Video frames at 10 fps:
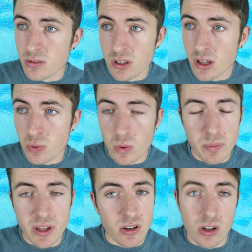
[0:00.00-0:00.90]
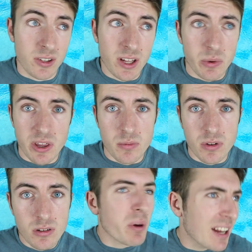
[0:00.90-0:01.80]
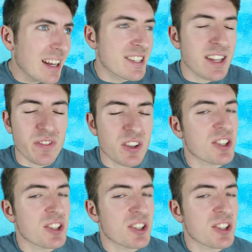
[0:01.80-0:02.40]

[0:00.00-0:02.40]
god, we'll be here all day with him. But at least they've